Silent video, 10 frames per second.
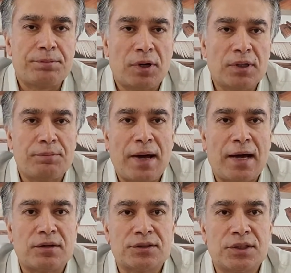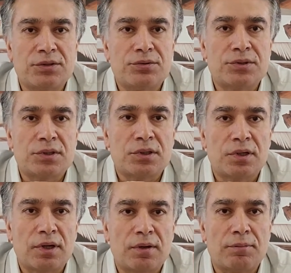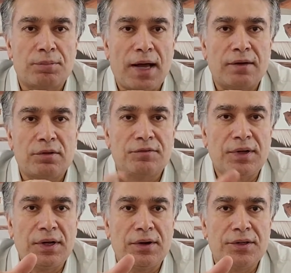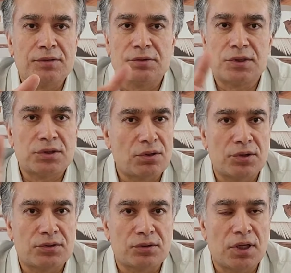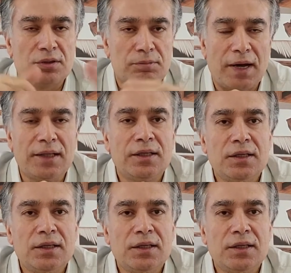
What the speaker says: the panels, they use plywood veneers, which is also not too bad.